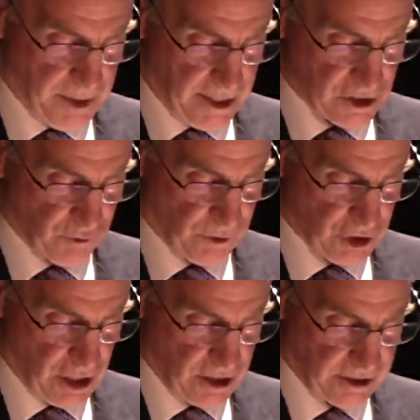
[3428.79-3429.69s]
made its
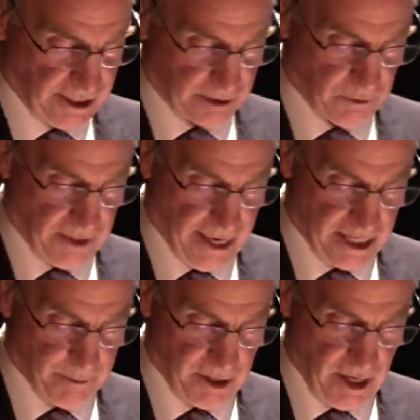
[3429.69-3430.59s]
first contact with the
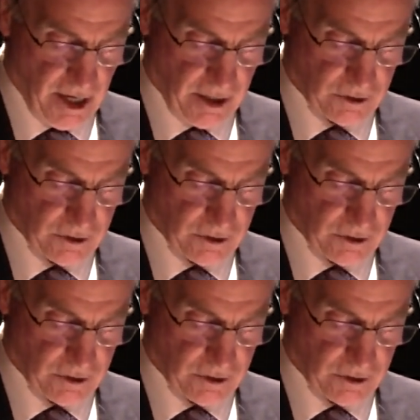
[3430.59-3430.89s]
enemy